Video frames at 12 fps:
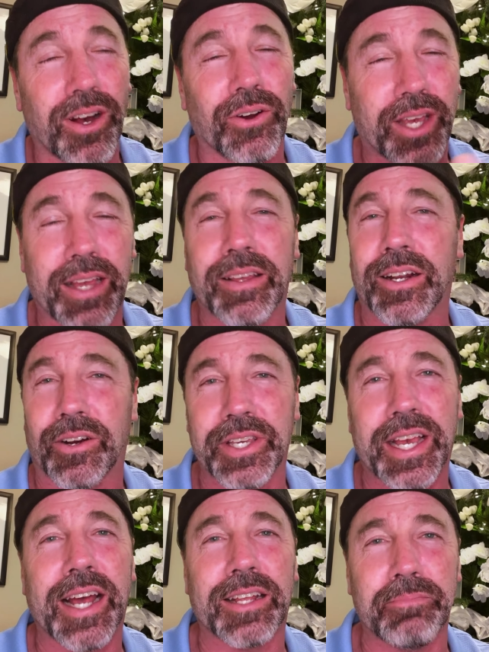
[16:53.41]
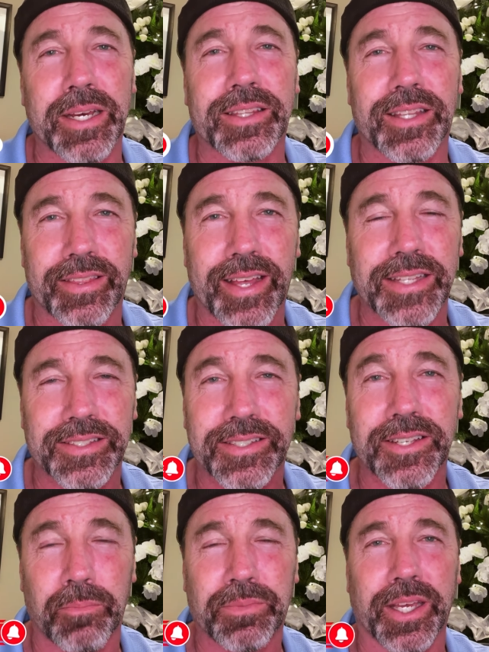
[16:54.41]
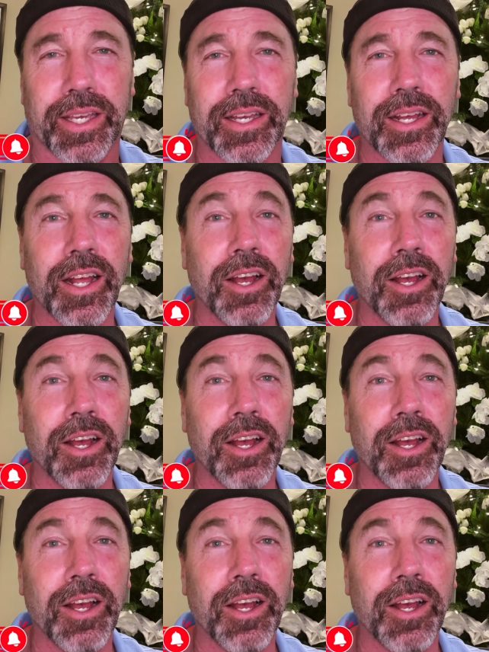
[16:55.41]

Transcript: okay, you know, you got to admit that's something.